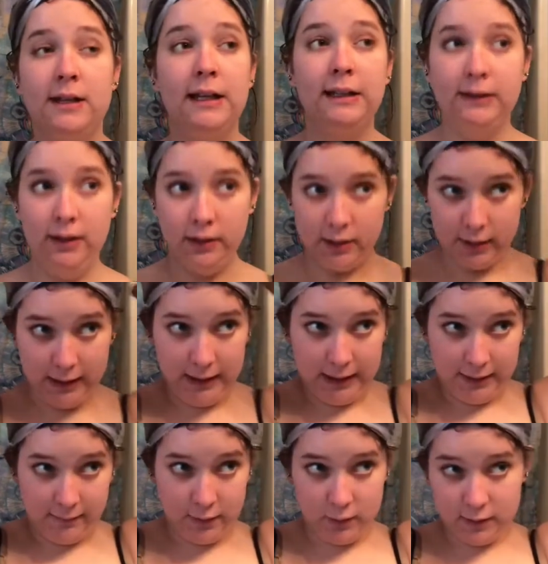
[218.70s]
they literally
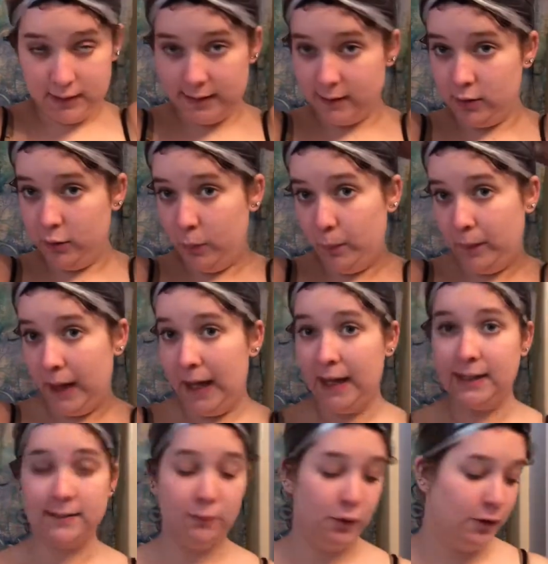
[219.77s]
give you this little
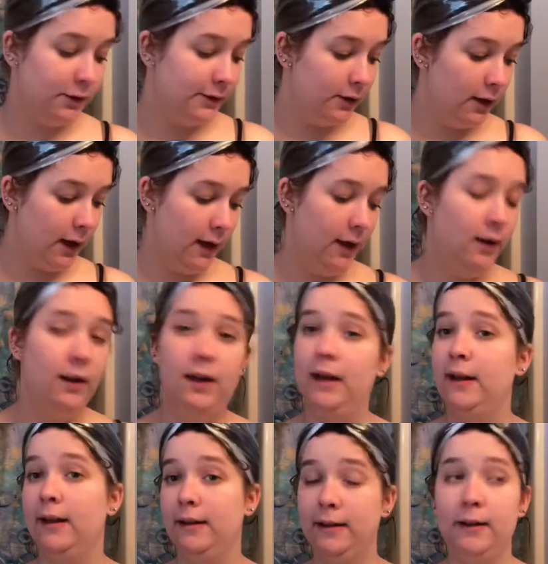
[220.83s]
bag to put on your head,
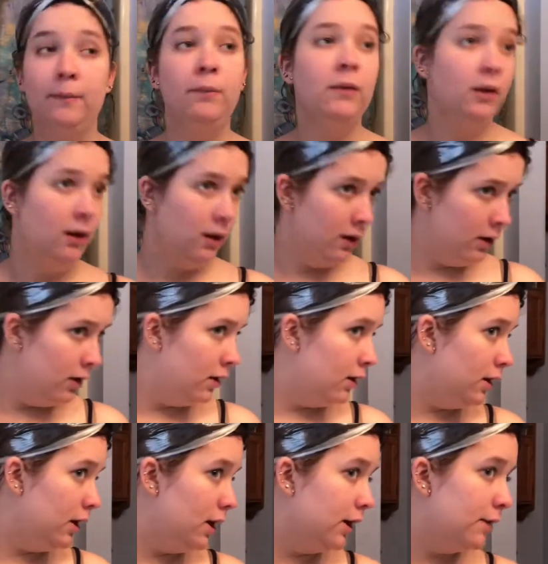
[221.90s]
and I did.
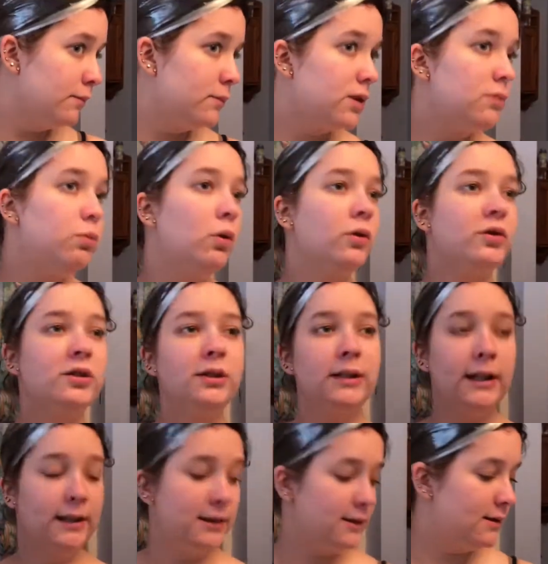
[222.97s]
I'm supposed to
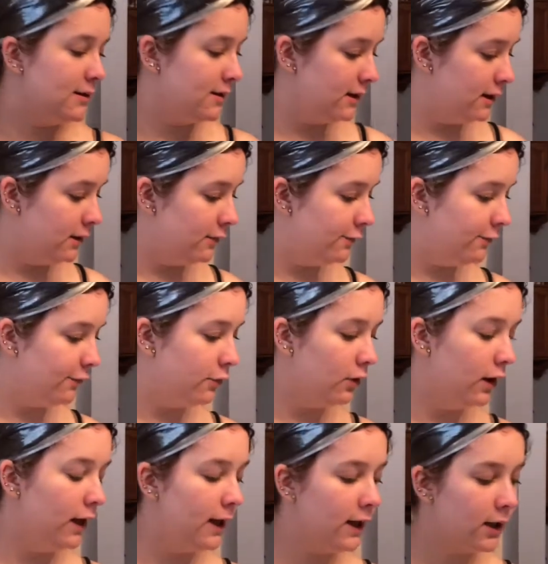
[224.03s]
let it sit for
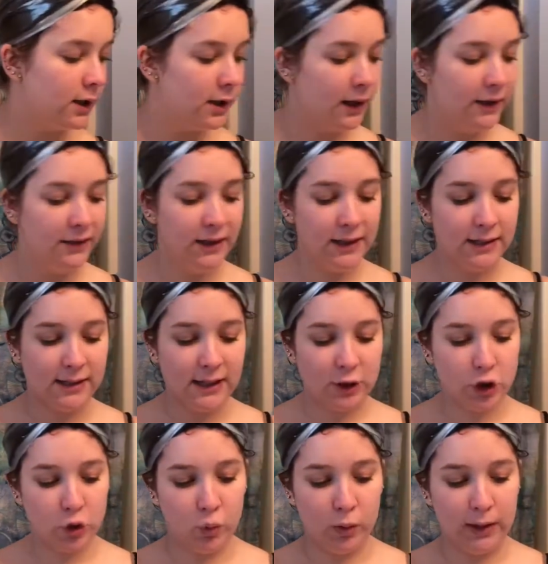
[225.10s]
like, I think it said
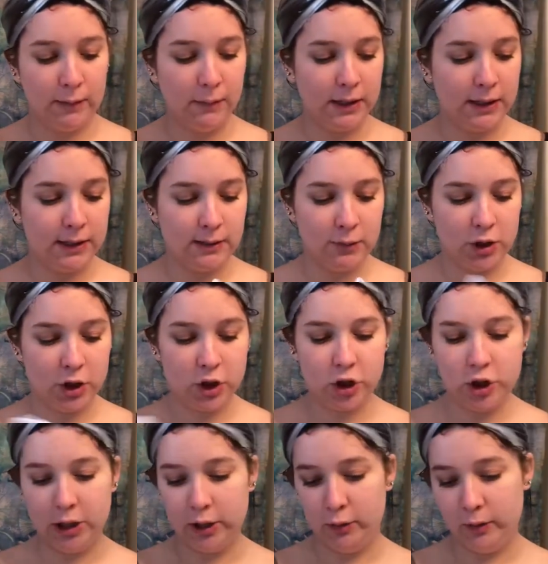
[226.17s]
20 minutes. Let me
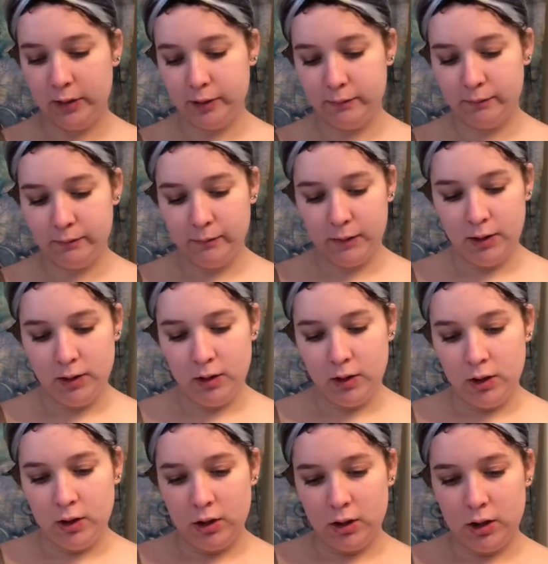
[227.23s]
just check quick.
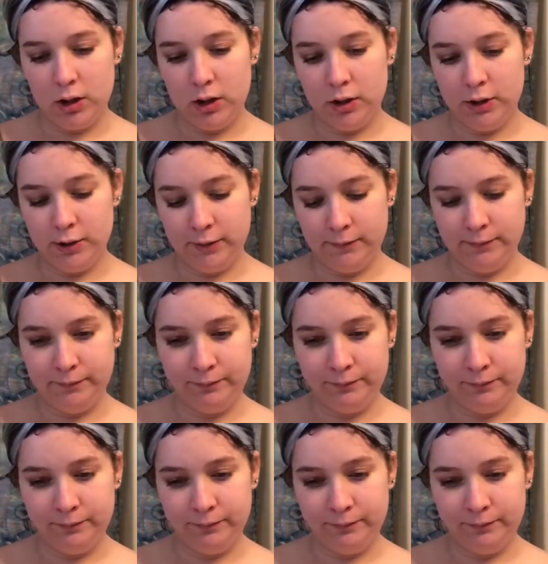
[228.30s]
I